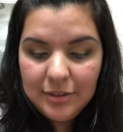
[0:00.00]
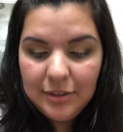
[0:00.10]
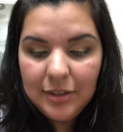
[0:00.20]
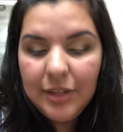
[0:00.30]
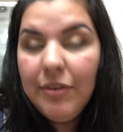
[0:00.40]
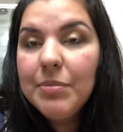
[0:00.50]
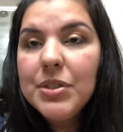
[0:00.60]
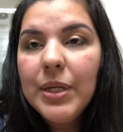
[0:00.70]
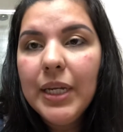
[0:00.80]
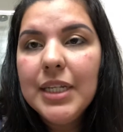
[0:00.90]
live up
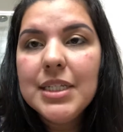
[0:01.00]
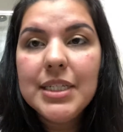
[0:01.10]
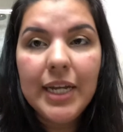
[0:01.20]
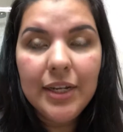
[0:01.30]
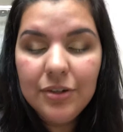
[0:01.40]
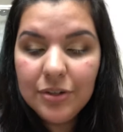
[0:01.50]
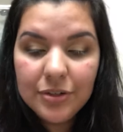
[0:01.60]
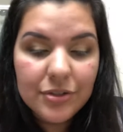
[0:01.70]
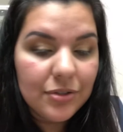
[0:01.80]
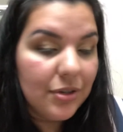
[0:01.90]
to any
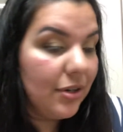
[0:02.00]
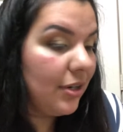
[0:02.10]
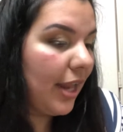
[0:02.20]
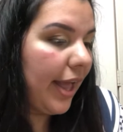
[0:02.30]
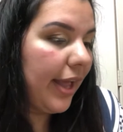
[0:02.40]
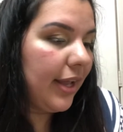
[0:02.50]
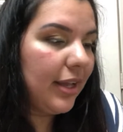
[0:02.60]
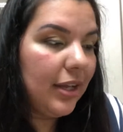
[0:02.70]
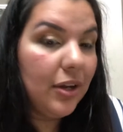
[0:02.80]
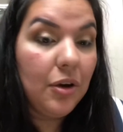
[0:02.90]
standards or like,
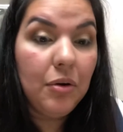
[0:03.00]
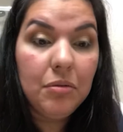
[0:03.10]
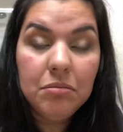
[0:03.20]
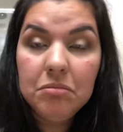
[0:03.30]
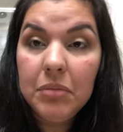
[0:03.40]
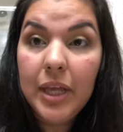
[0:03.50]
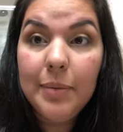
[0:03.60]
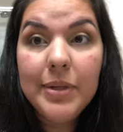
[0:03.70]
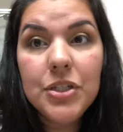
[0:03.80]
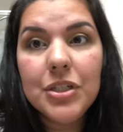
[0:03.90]
you know,
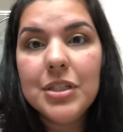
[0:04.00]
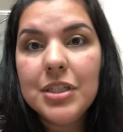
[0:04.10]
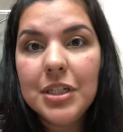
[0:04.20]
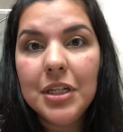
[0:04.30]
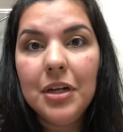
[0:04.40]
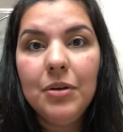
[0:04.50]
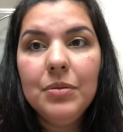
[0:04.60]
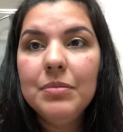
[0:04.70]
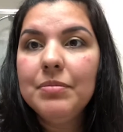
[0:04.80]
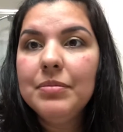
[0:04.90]
images, you know?
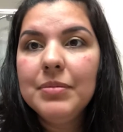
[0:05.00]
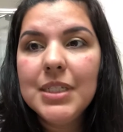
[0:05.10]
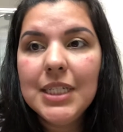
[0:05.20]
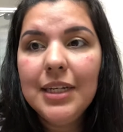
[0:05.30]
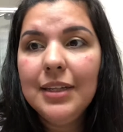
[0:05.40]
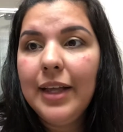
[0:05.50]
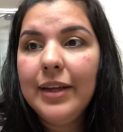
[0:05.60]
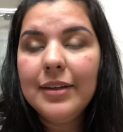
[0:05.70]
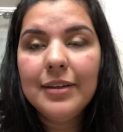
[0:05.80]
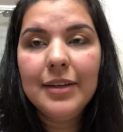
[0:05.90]
See,
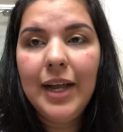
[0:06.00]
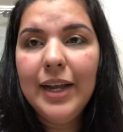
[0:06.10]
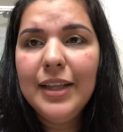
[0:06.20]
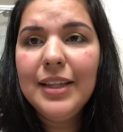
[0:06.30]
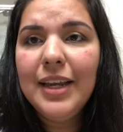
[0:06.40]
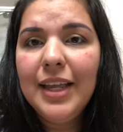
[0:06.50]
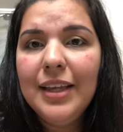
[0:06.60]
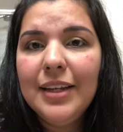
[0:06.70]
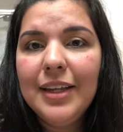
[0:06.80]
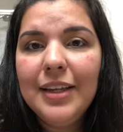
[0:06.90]
like, I got the
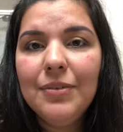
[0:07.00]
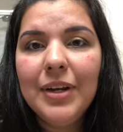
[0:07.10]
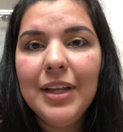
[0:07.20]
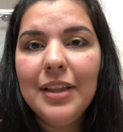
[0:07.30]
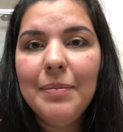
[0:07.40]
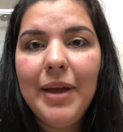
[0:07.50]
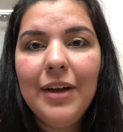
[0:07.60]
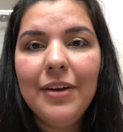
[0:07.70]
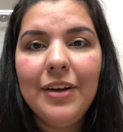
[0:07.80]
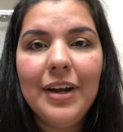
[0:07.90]
naked kid running in the
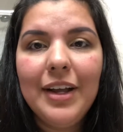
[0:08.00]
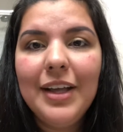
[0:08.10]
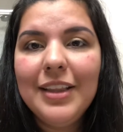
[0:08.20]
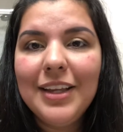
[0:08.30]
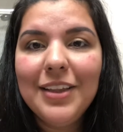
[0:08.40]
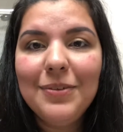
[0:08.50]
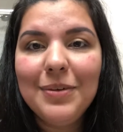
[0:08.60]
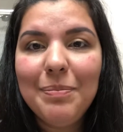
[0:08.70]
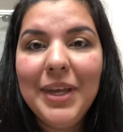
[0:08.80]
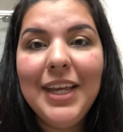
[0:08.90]
background. I got the other one
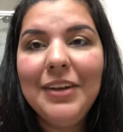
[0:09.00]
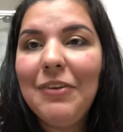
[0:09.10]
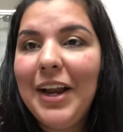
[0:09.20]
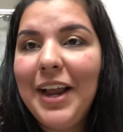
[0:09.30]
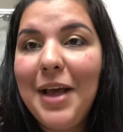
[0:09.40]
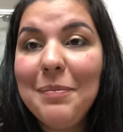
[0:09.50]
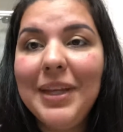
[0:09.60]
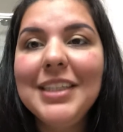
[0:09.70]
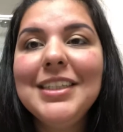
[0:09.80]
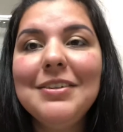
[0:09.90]
peeking right at
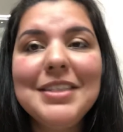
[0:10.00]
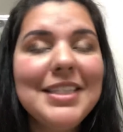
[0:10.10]
me. So